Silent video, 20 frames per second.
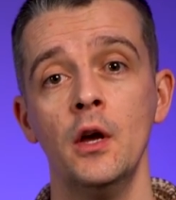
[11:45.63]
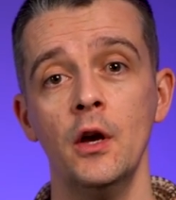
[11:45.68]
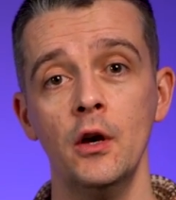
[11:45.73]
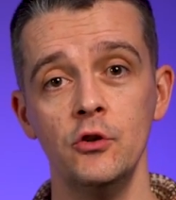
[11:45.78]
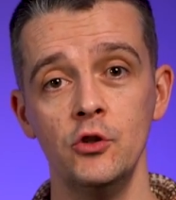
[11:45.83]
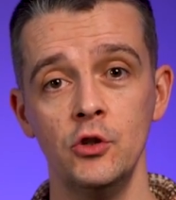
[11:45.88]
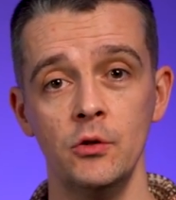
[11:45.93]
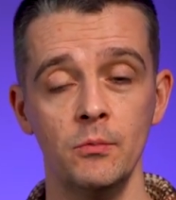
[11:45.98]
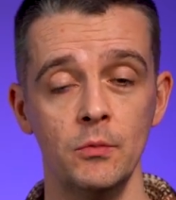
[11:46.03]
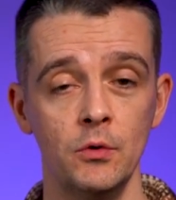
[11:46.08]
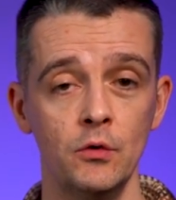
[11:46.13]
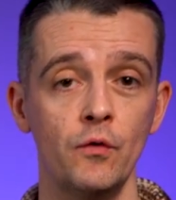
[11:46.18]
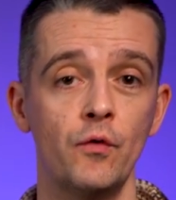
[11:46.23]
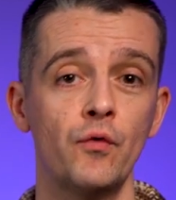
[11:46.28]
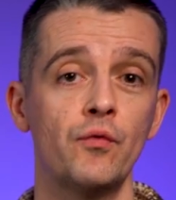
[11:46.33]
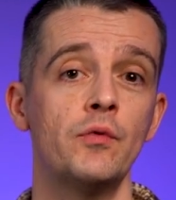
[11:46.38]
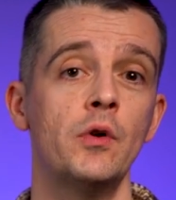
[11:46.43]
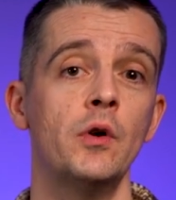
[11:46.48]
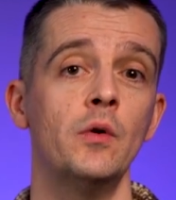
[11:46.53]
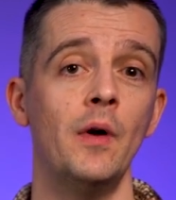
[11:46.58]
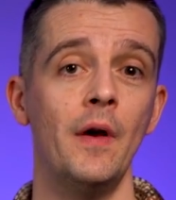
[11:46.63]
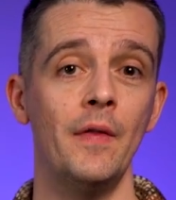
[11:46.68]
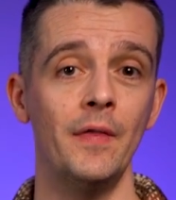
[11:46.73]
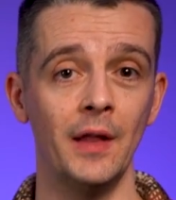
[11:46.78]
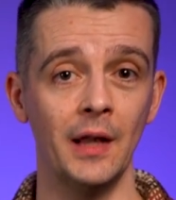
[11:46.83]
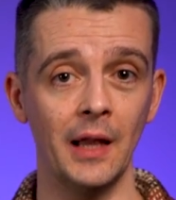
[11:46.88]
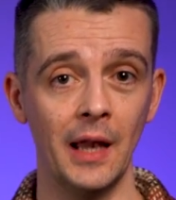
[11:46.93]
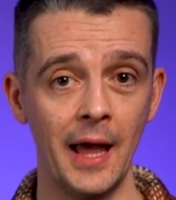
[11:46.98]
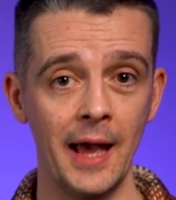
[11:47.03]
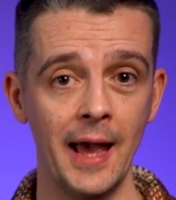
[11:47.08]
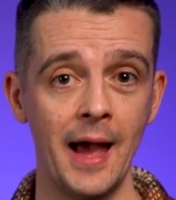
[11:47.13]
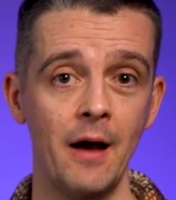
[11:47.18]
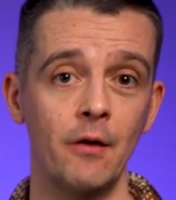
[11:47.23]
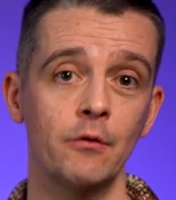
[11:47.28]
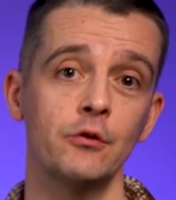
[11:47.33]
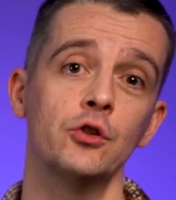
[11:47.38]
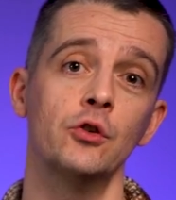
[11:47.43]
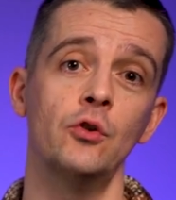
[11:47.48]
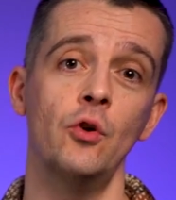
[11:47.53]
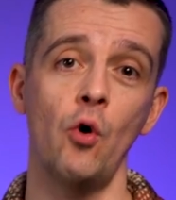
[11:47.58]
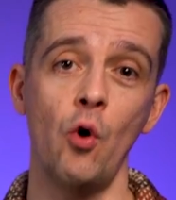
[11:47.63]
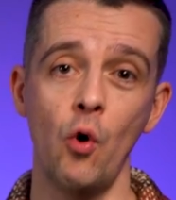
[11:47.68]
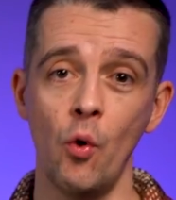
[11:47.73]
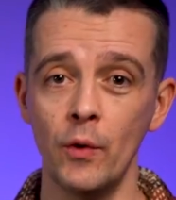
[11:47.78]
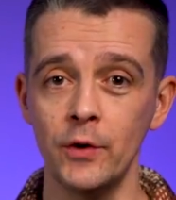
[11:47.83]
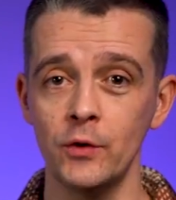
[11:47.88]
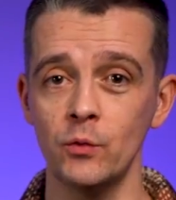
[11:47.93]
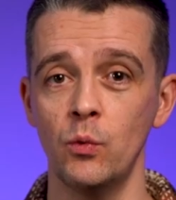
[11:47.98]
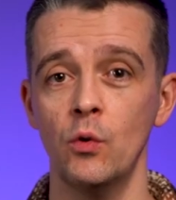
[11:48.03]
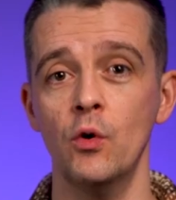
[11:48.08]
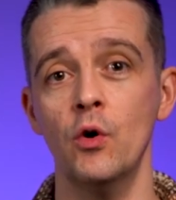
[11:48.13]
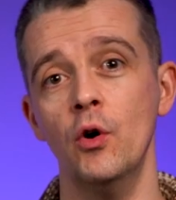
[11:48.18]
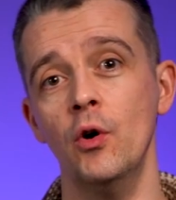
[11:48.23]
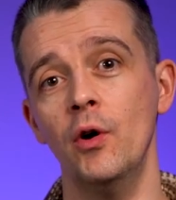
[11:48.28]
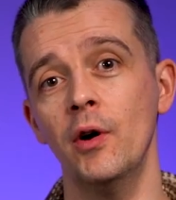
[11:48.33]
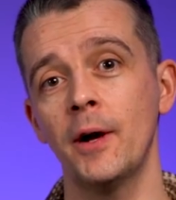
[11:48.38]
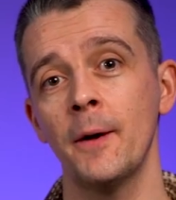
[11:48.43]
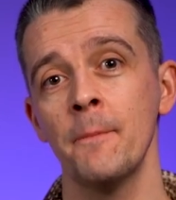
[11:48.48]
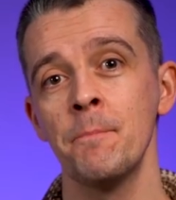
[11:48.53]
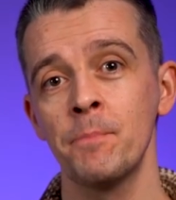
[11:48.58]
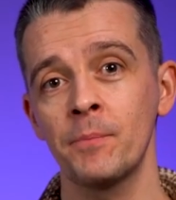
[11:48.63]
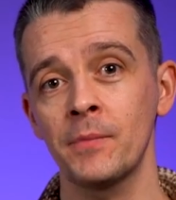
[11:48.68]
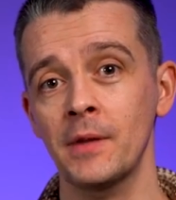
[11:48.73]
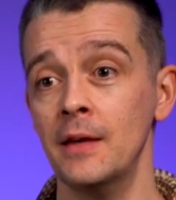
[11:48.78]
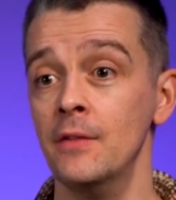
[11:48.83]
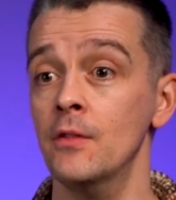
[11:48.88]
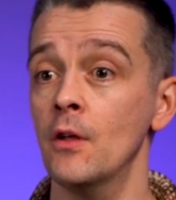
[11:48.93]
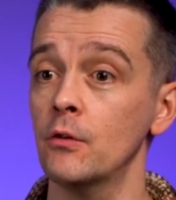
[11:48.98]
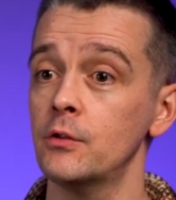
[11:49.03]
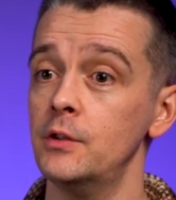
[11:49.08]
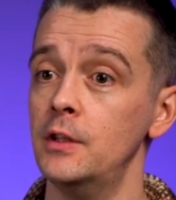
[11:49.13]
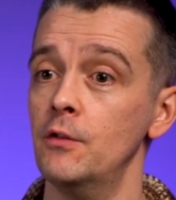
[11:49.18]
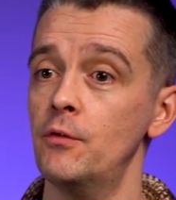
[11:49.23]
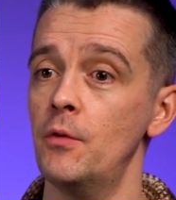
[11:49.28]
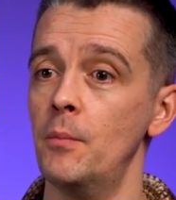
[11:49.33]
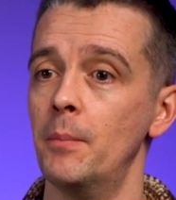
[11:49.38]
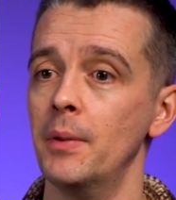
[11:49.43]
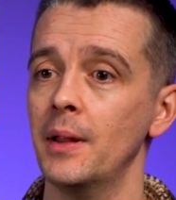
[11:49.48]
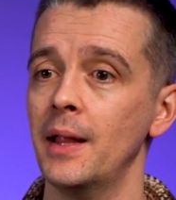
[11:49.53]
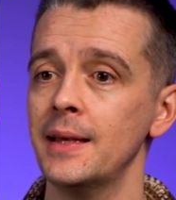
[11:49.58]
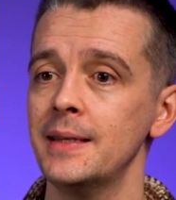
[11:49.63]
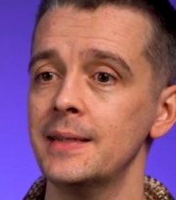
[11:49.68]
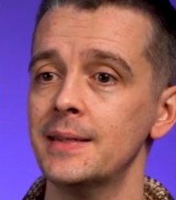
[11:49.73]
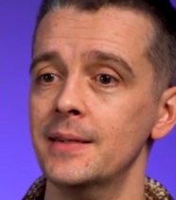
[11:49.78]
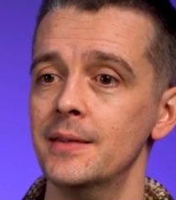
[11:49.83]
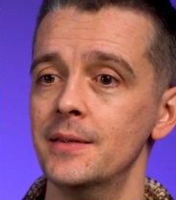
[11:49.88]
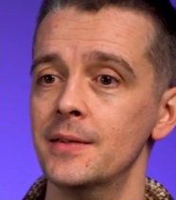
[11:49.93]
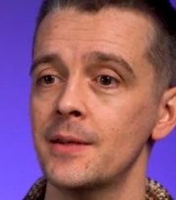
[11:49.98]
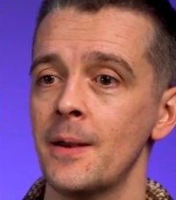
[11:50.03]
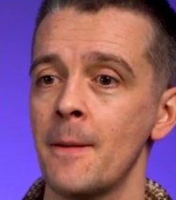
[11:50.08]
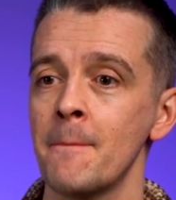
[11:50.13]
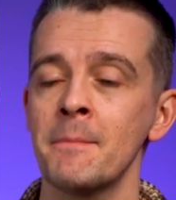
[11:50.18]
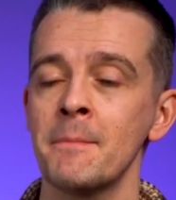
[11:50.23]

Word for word: as you move through and the layout should always work in those different places.